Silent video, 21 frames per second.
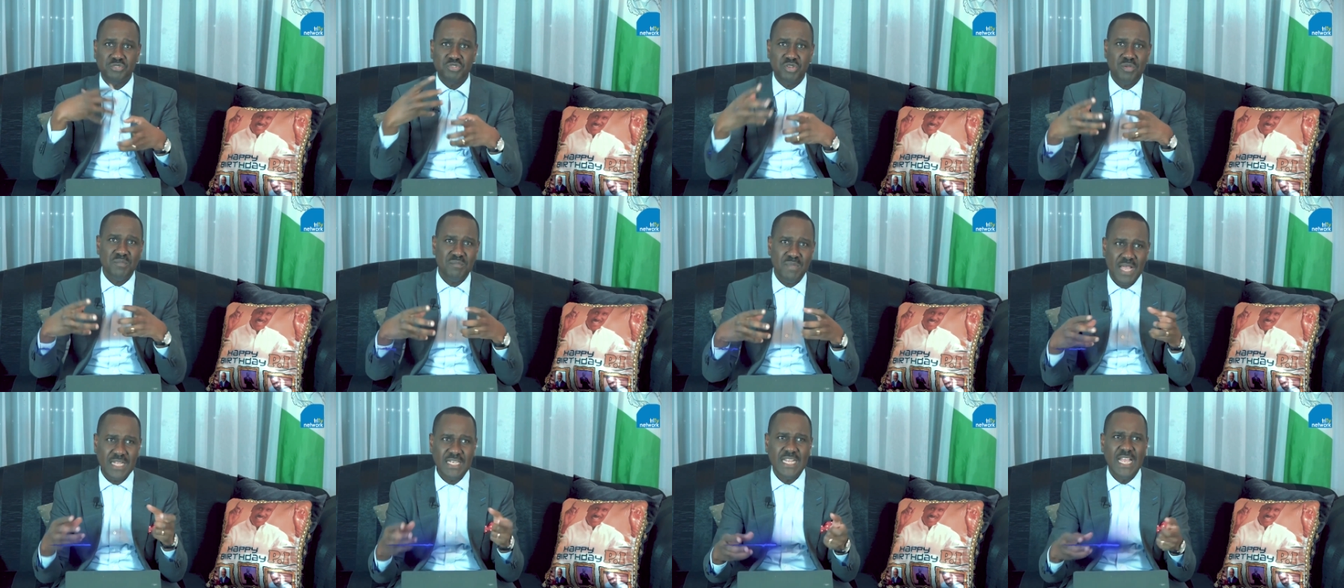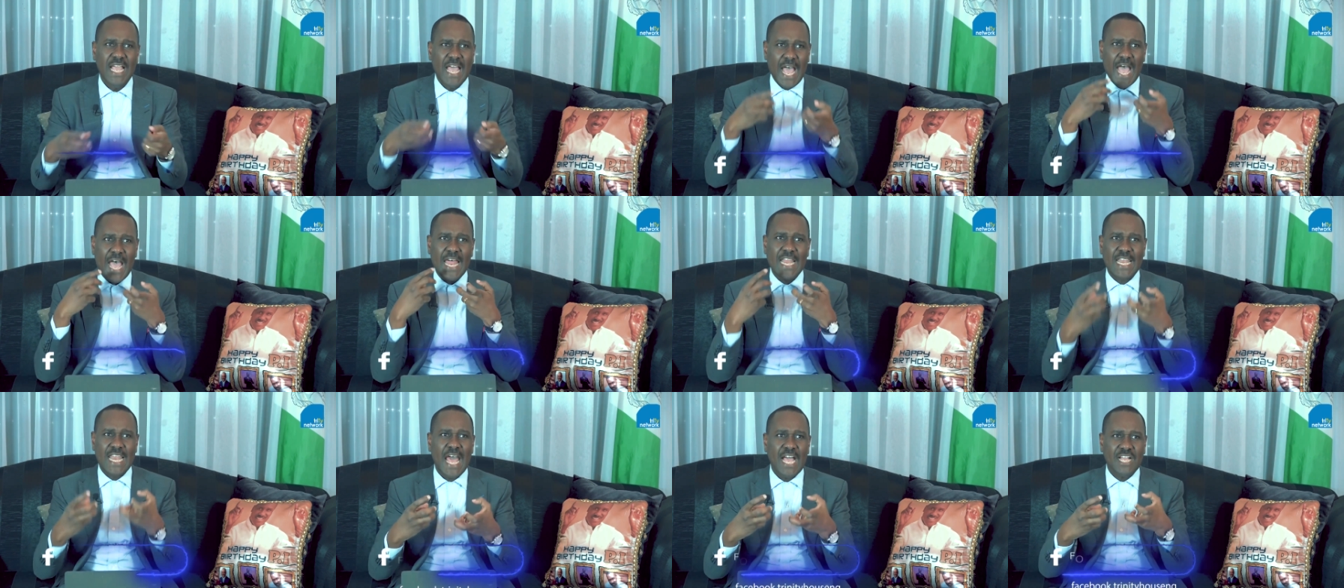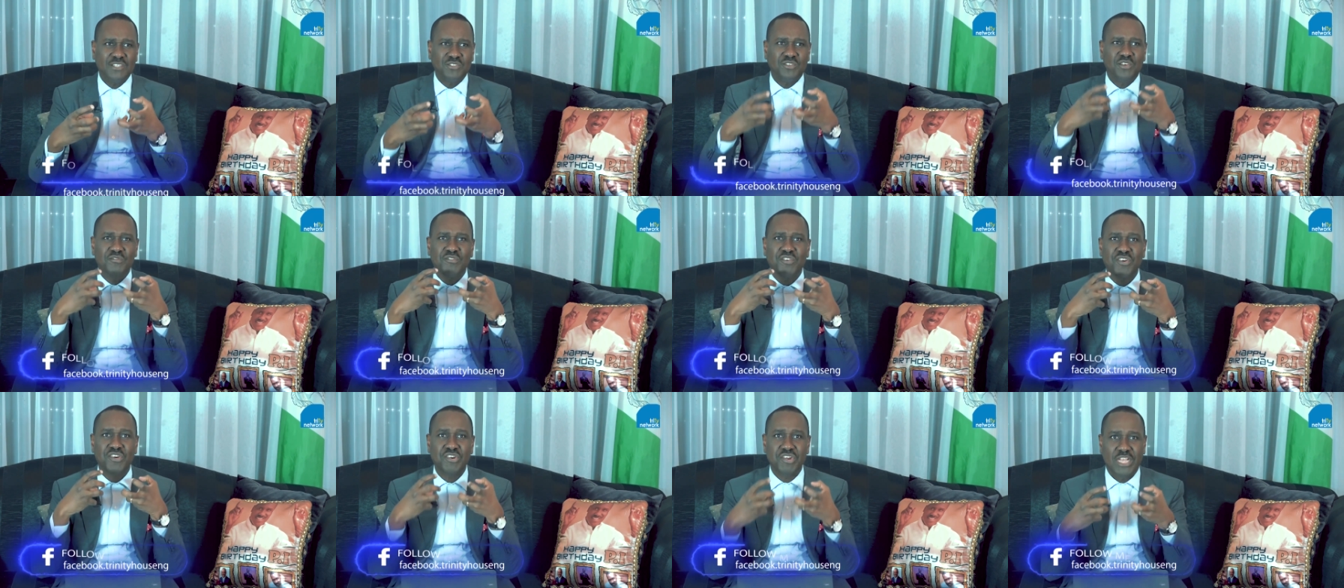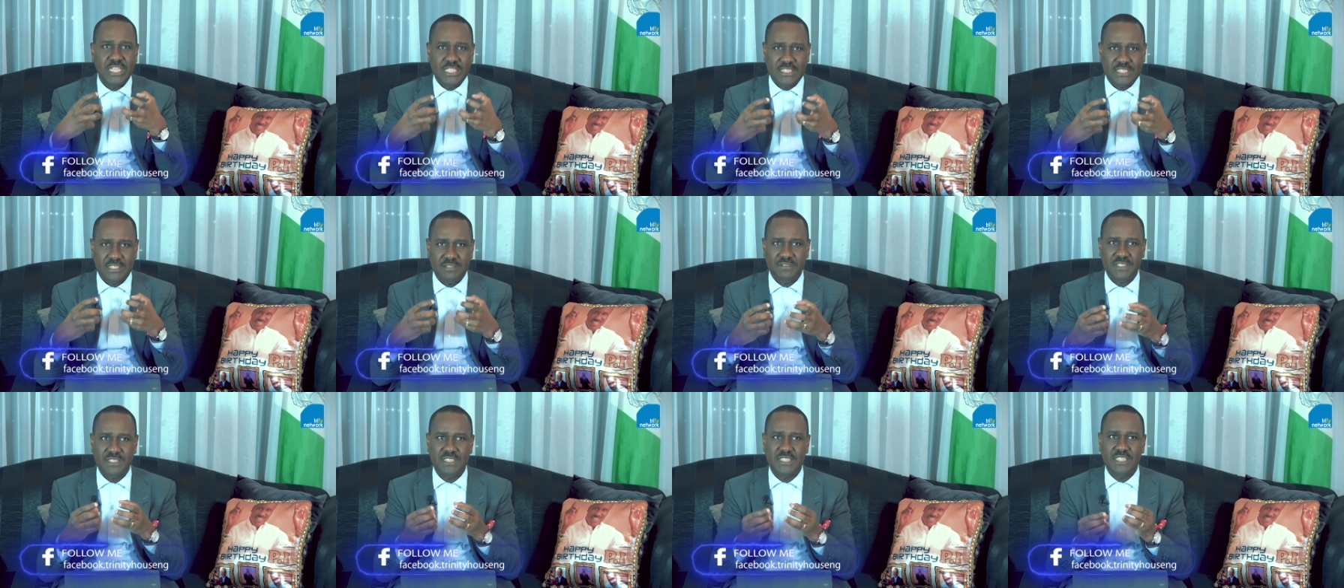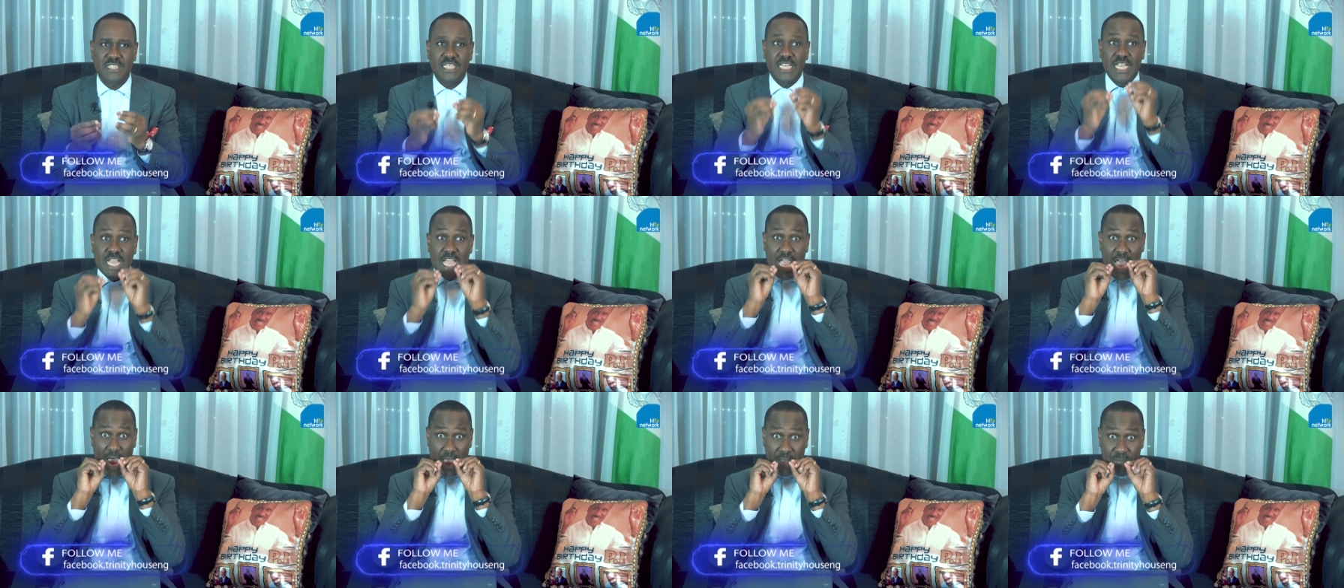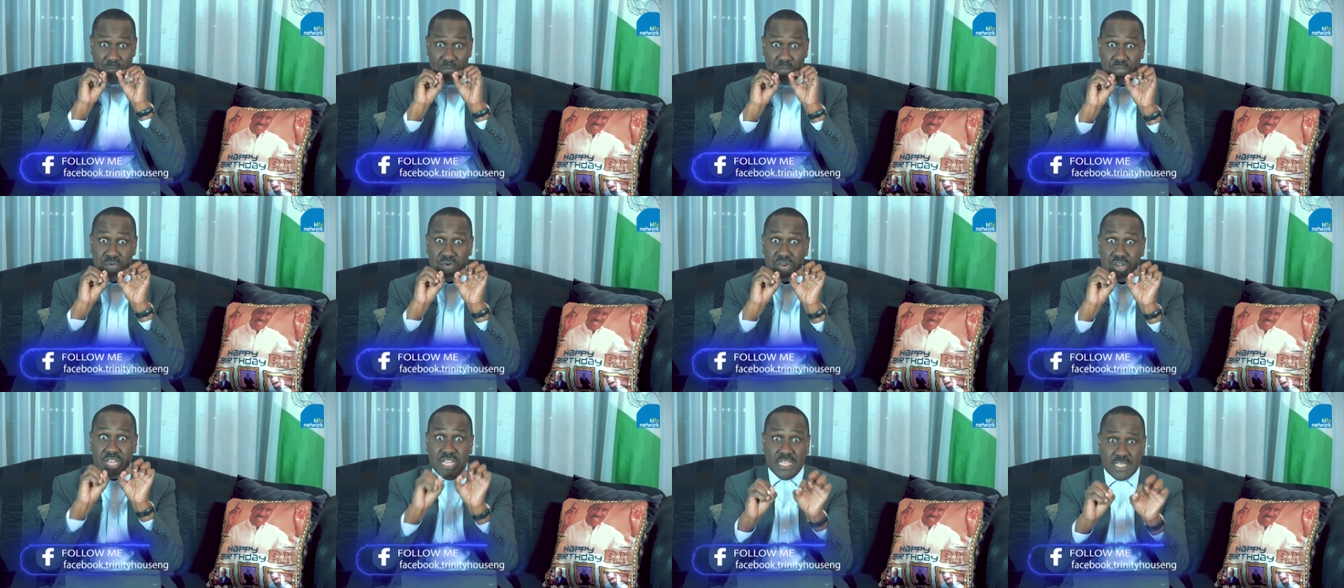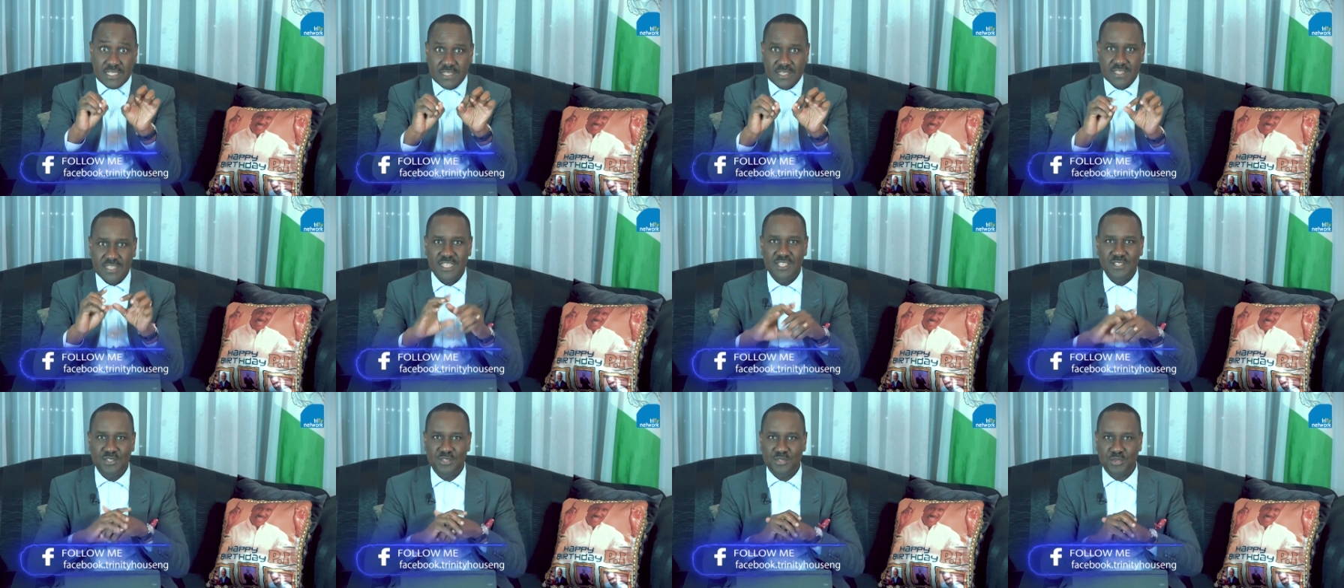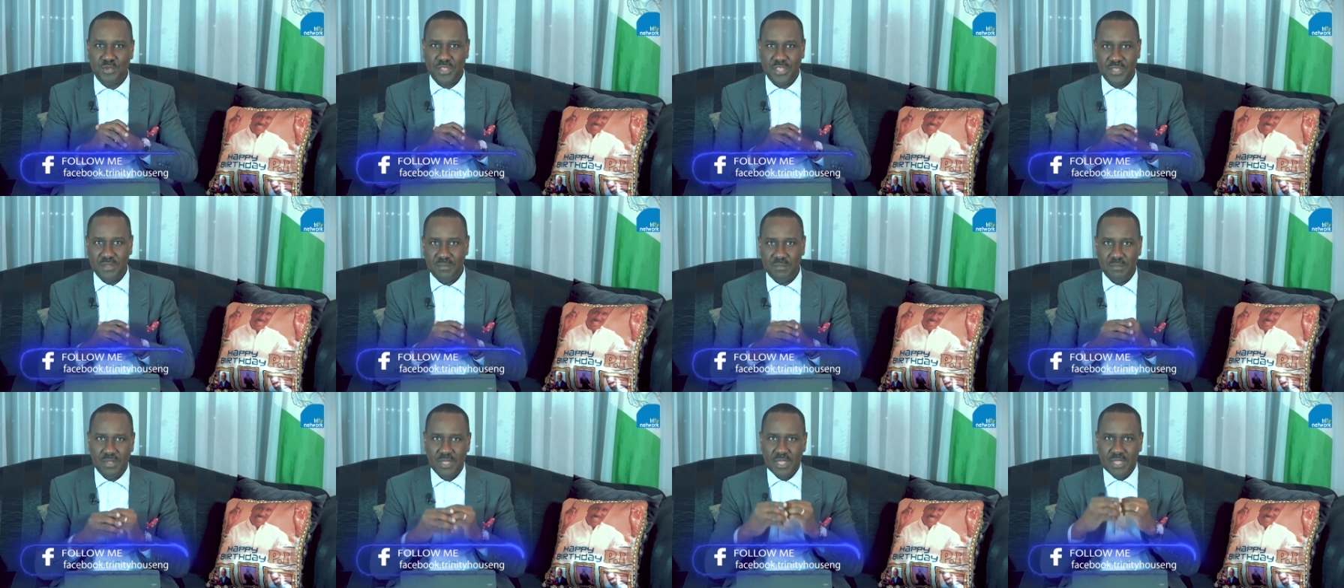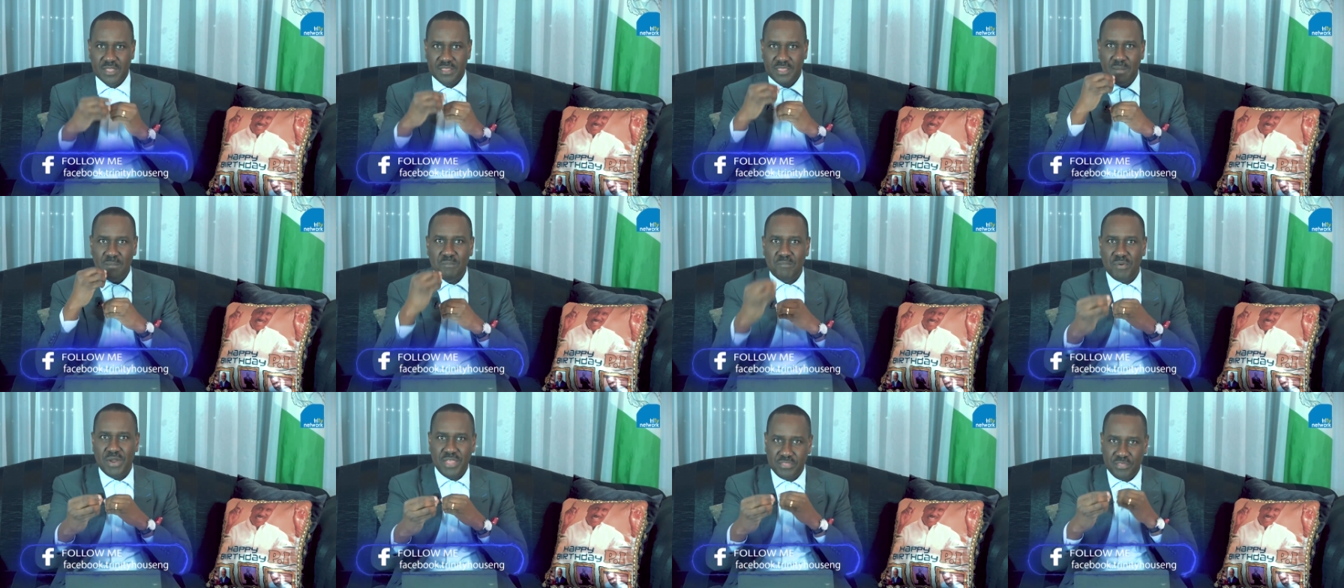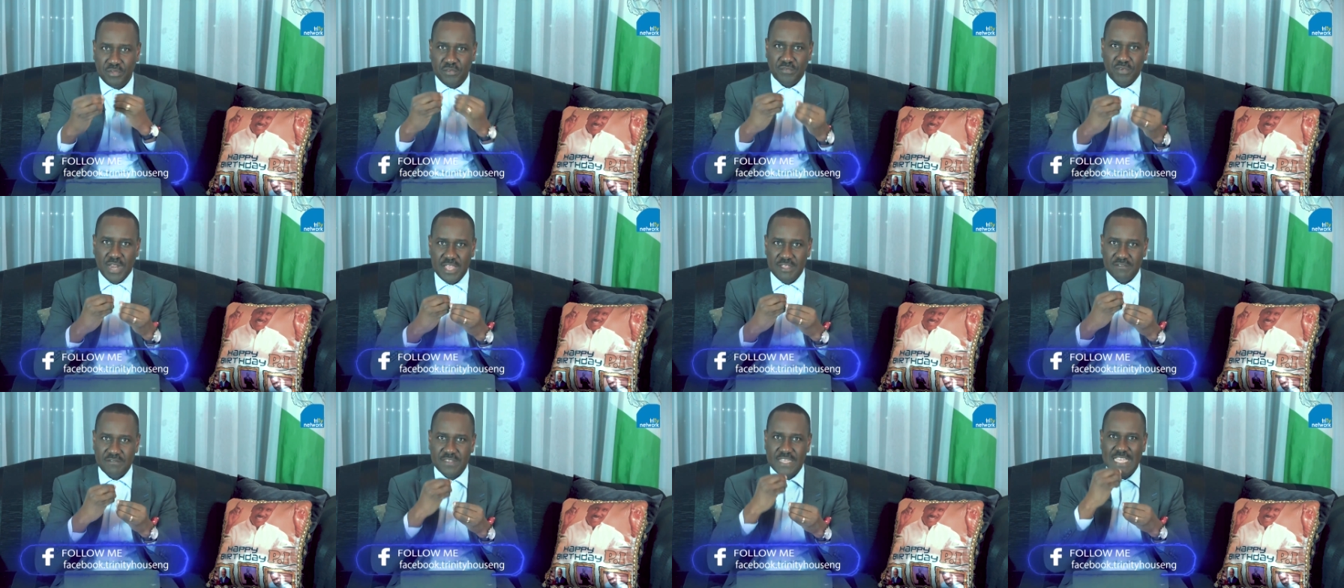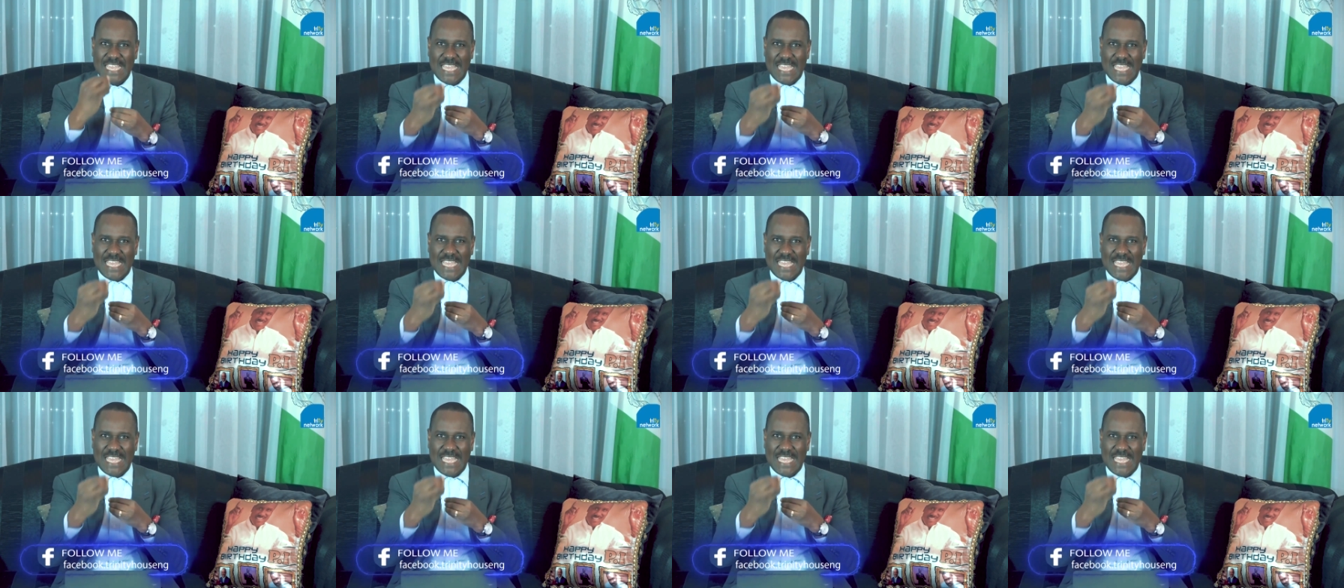man, an act of creativity, and breathed into him the breath of life.